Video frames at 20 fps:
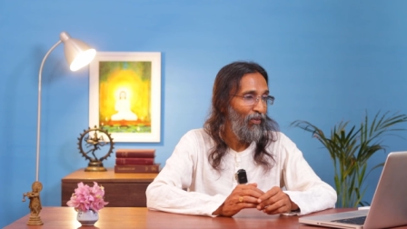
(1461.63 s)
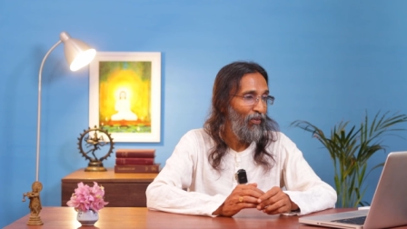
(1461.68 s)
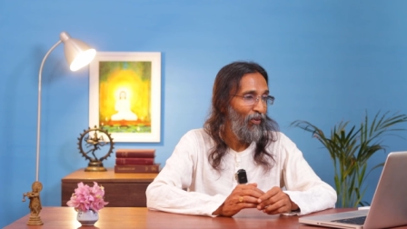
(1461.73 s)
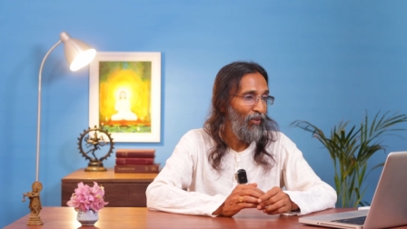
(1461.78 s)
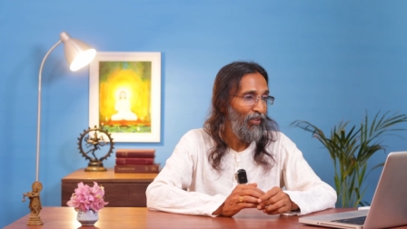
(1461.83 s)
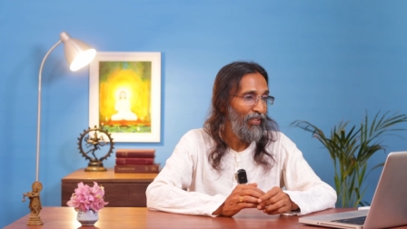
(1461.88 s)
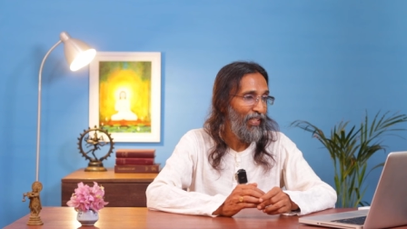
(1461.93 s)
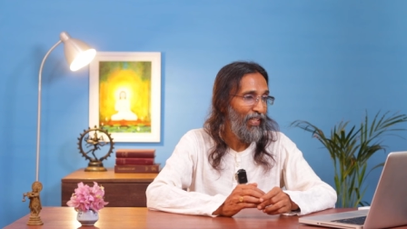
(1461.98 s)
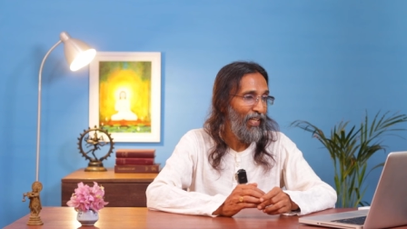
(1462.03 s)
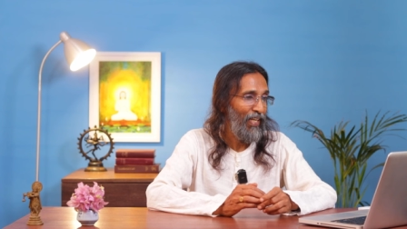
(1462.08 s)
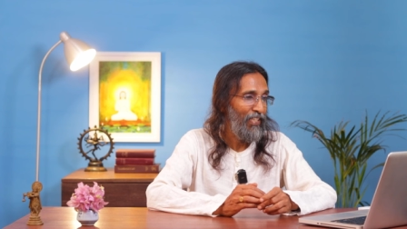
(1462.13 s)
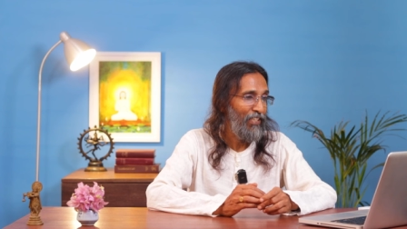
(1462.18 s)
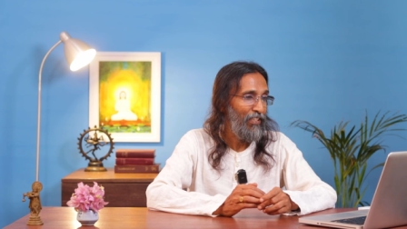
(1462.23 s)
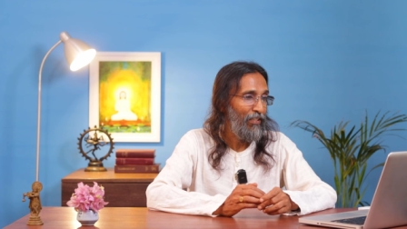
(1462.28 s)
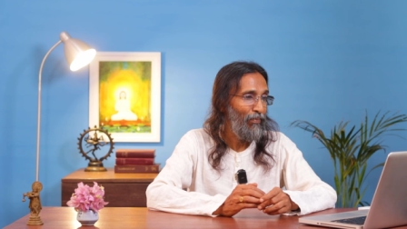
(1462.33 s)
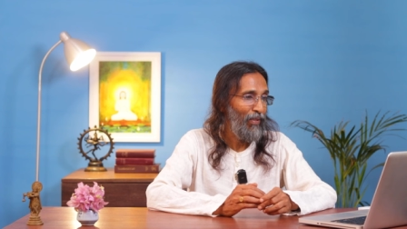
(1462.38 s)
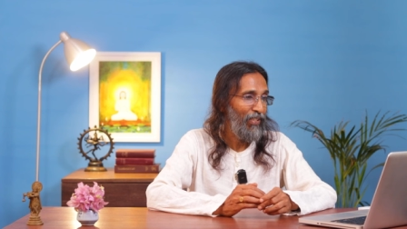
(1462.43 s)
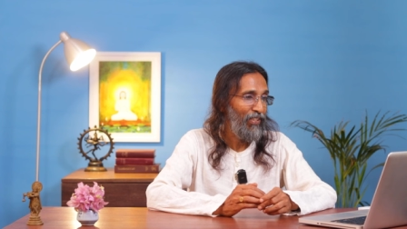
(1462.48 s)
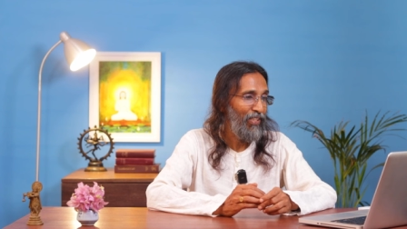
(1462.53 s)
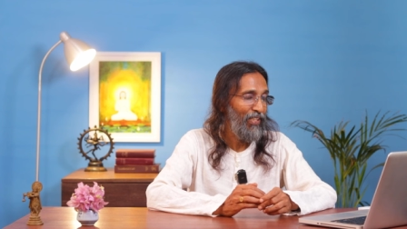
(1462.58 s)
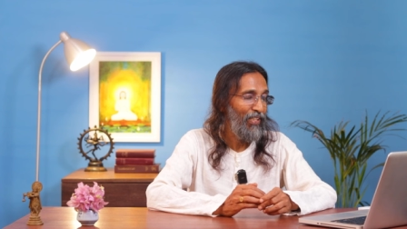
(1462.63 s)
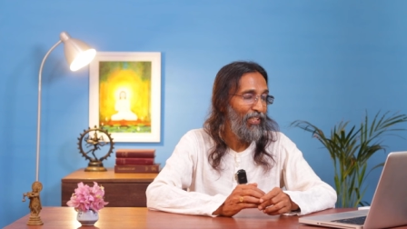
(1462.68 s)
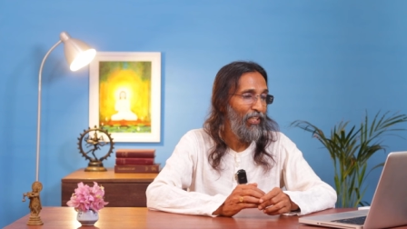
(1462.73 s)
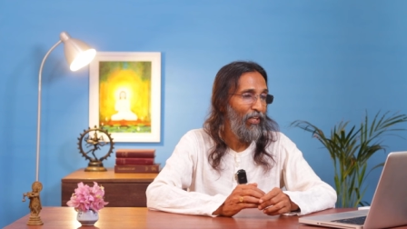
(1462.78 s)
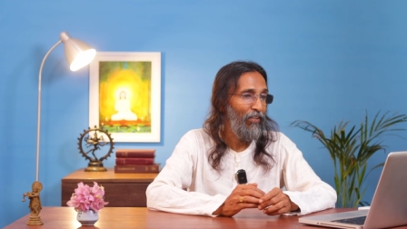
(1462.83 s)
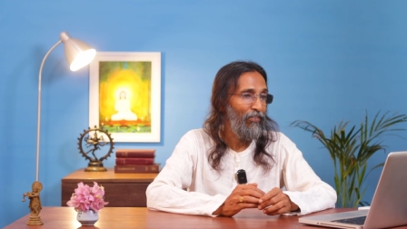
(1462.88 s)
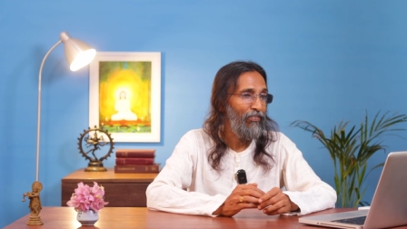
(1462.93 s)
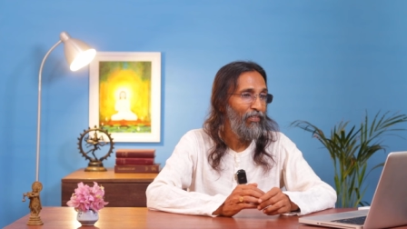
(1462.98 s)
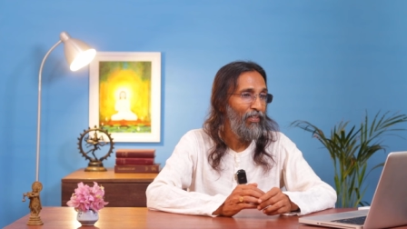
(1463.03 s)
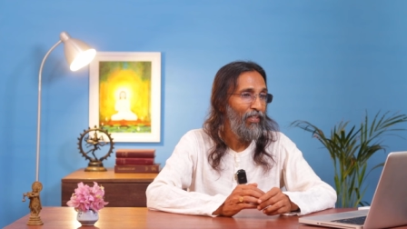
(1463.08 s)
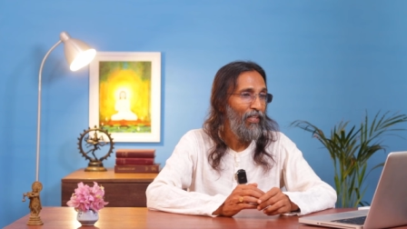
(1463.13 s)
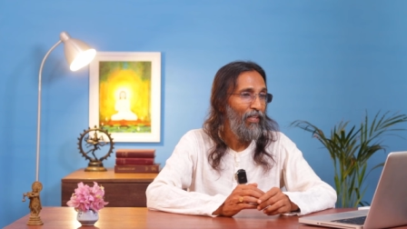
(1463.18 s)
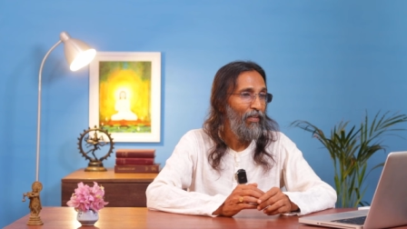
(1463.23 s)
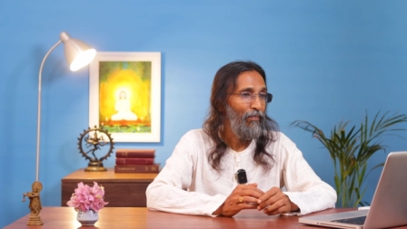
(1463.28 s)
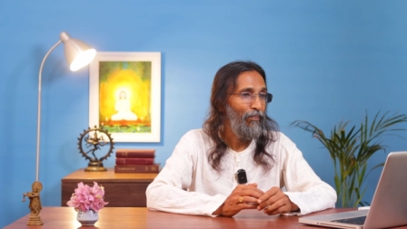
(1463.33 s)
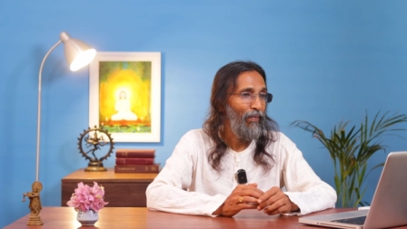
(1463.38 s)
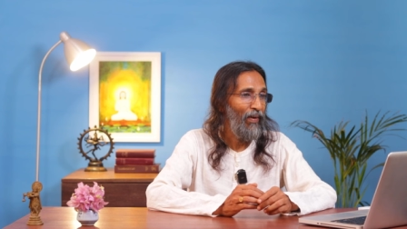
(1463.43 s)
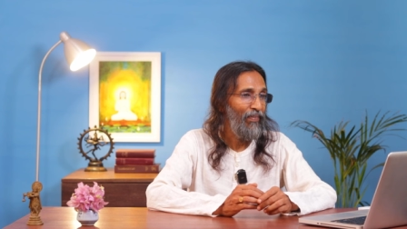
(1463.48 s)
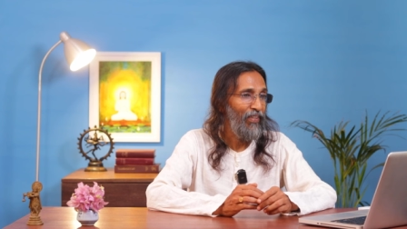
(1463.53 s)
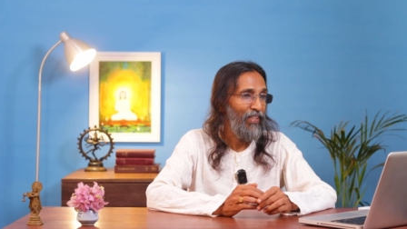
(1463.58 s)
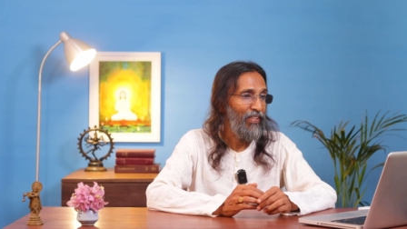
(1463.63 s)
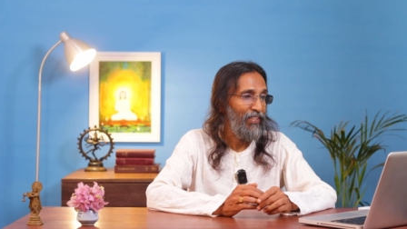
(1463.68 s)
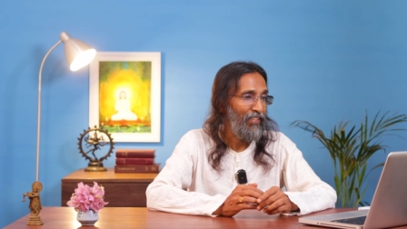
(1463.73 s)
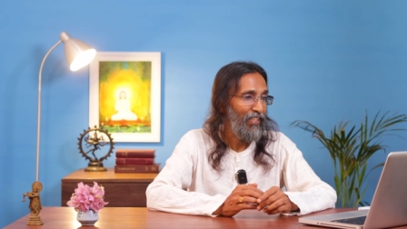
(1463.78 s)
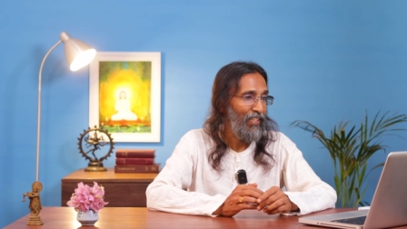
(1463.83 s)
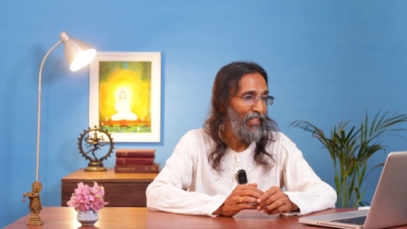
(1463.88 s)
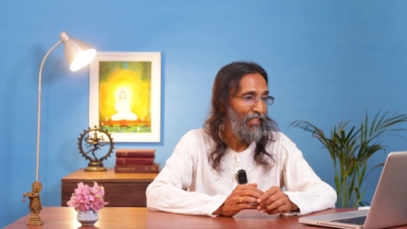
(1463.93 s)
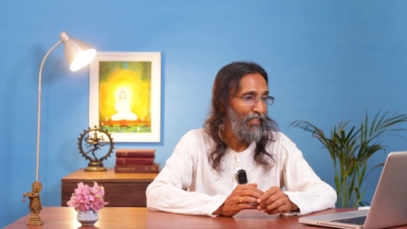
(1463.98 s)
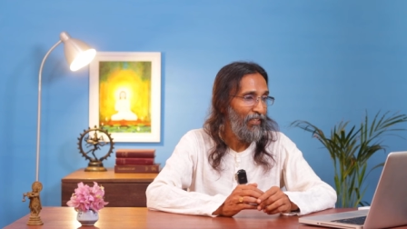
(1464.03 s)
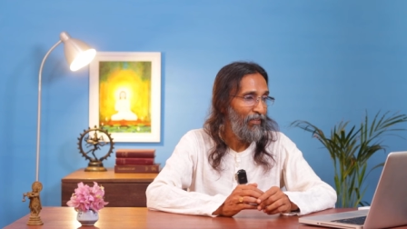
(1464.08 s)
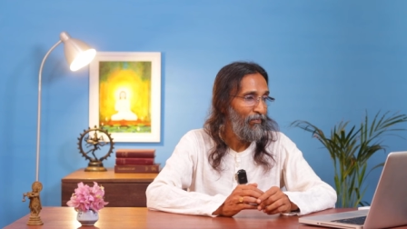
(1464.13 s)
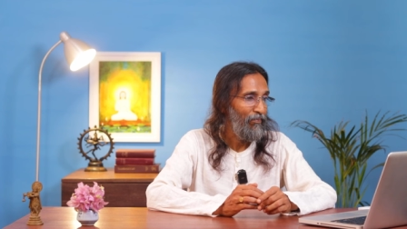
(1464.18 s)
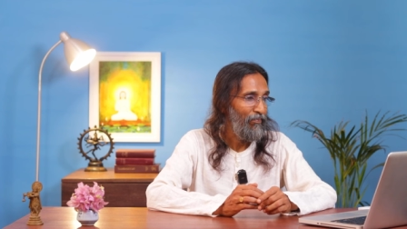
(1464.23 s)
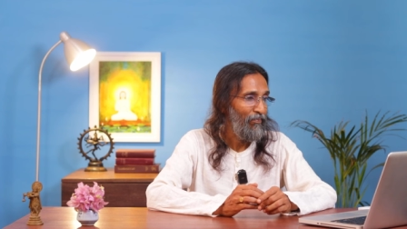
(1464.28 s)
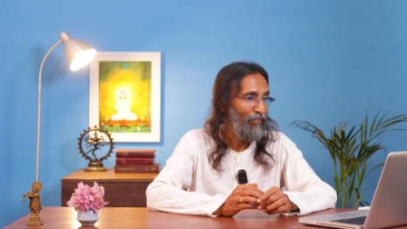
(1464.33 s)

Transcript: organized method of Patanjali.